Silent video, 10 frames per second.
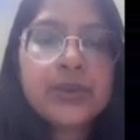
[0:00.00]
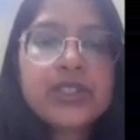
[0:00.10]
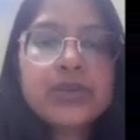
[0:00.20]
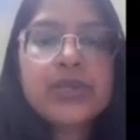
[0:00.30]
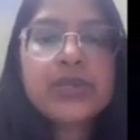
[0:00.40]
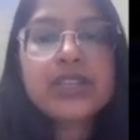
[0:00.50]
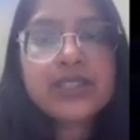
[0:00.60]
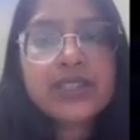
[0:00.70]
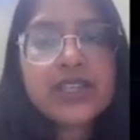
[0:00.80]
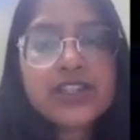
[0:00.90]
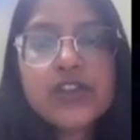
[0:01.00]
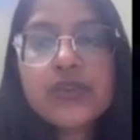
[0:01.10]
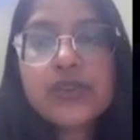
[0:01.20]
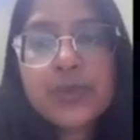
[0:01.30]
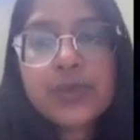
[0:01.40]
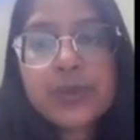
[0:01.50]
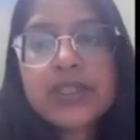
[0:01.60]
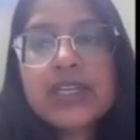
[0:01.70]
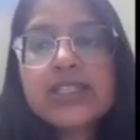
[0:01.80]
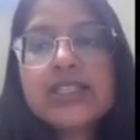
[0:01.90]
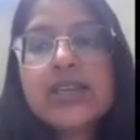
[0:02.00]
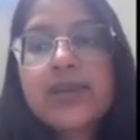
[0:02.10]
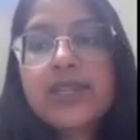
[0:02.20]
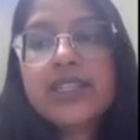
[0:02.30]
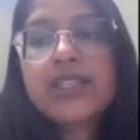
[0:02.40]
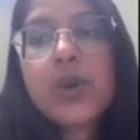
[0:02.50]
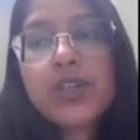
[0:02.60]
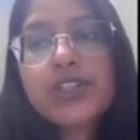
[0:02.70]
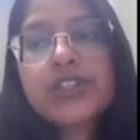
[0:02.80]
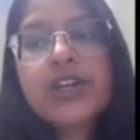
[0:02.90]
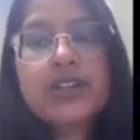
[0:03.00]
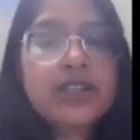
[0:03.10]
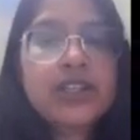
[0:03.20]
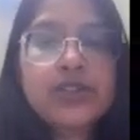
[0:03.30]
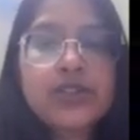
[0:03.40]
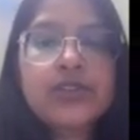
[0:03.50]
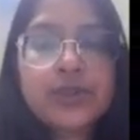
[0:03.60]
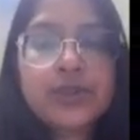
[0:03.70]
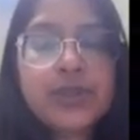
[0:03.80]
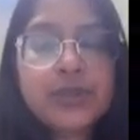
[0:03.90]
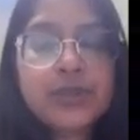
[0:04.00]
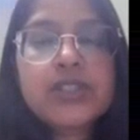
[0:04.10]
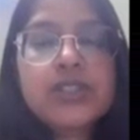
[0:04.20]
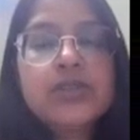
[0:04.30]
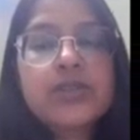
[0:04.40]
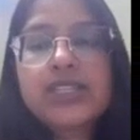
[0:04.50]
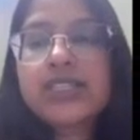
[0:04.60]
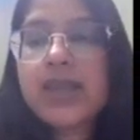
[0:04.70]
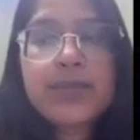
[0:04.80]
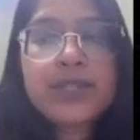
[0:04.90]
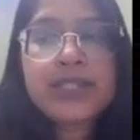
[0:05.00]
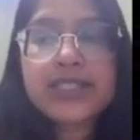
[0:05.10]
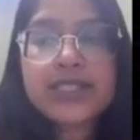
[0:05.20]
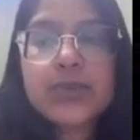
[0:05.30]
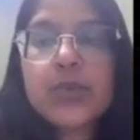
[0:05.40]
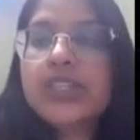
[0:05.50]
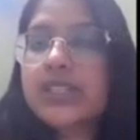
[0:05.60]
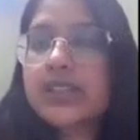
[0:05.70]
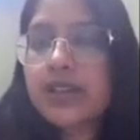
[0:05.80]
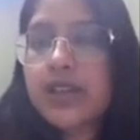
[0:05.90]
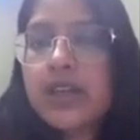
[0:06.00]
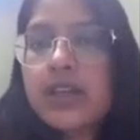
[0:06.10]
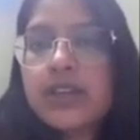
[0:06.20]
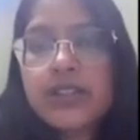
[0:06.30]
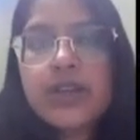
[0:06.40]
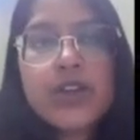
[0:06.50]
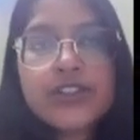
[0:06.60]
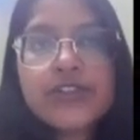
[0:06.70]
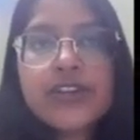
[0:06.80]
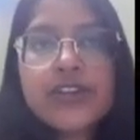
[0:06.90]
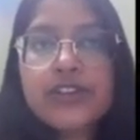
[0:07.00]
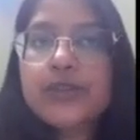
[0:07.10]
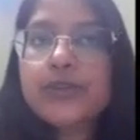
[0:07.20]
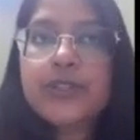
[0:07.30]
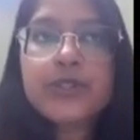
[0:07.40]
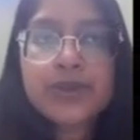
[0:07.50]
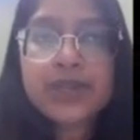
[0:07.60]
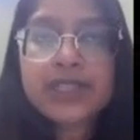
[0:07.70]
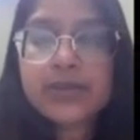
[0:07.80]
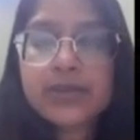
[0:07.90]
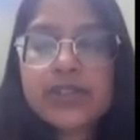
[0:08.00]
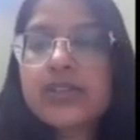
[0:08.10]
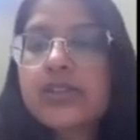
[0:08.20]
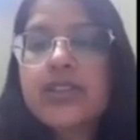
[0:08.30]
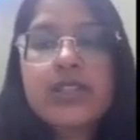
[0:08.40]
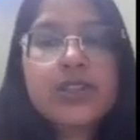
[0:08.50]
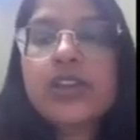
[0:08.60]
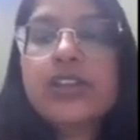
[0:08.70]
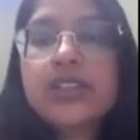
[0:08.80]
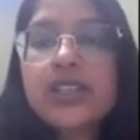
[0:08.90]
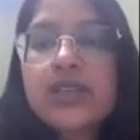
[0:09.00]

Then equity weights aggregation over people, that is comparing the cost occurring to different people. So an example in this was the cost of 100 rupee to a wealthy person is not the